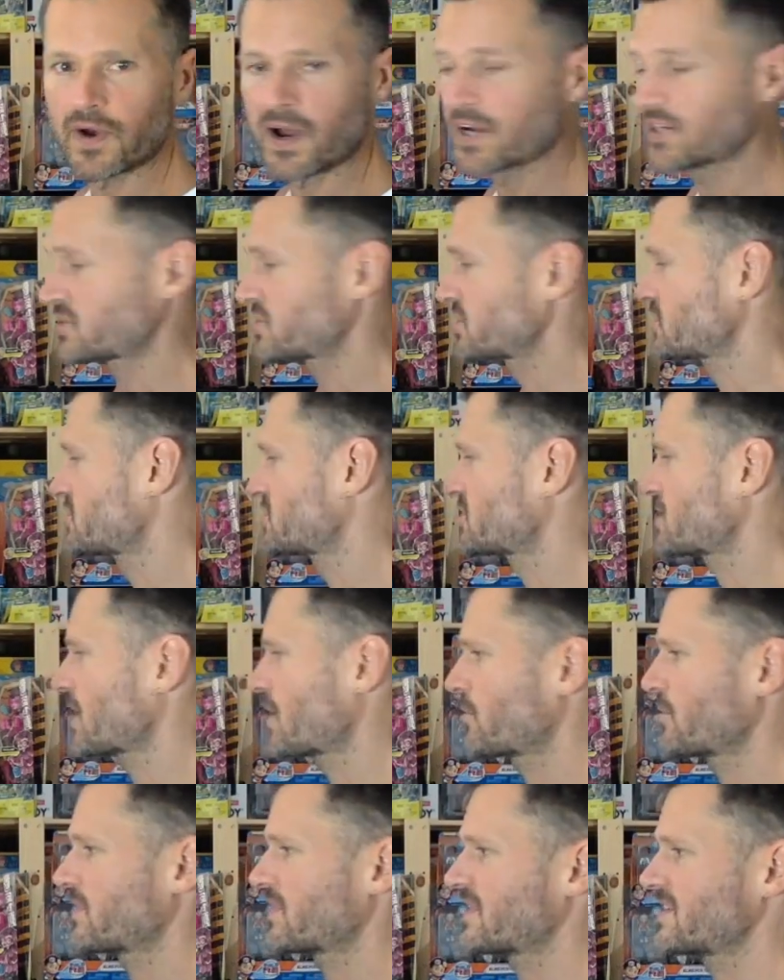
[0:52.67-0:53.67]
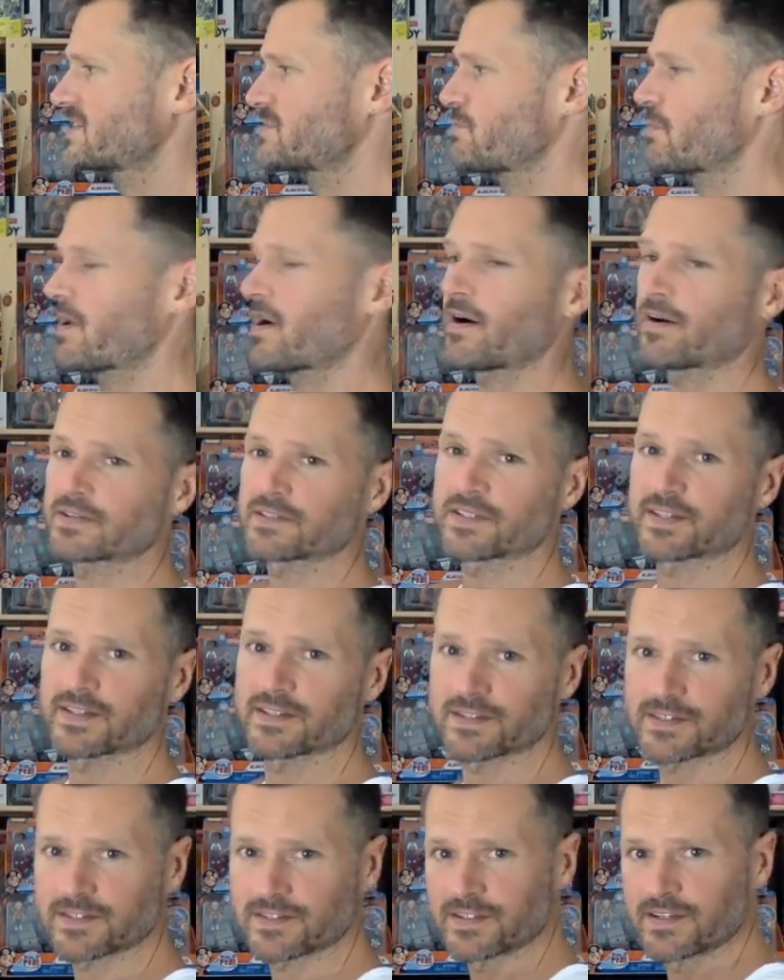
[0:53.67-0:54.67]
I should start with these
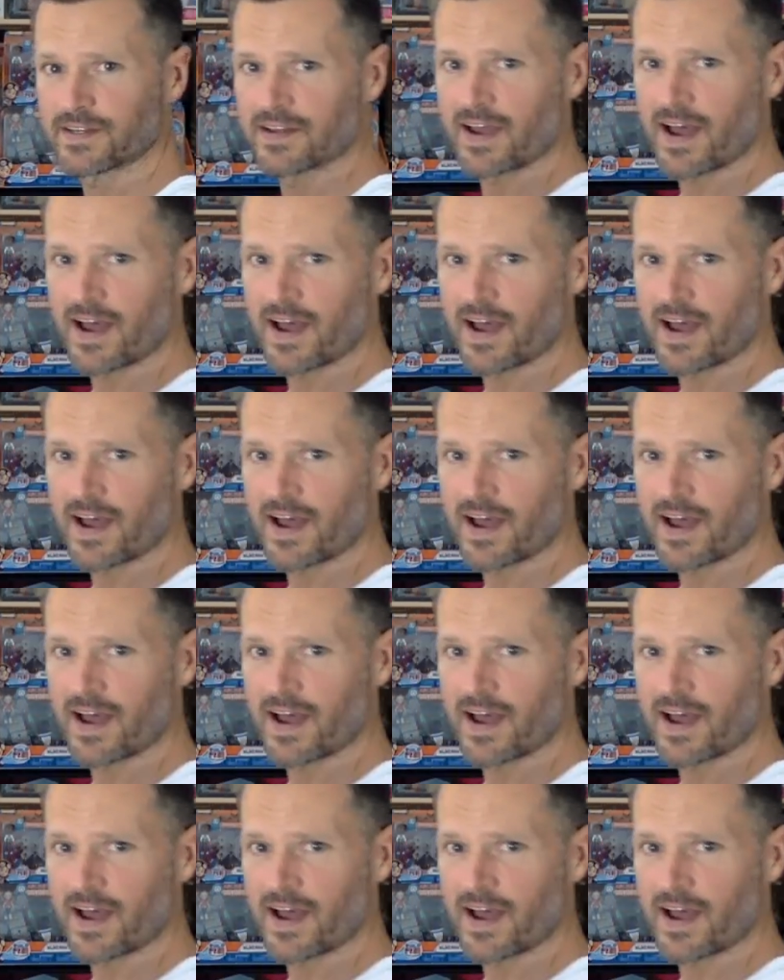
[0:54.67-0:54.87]
boxes.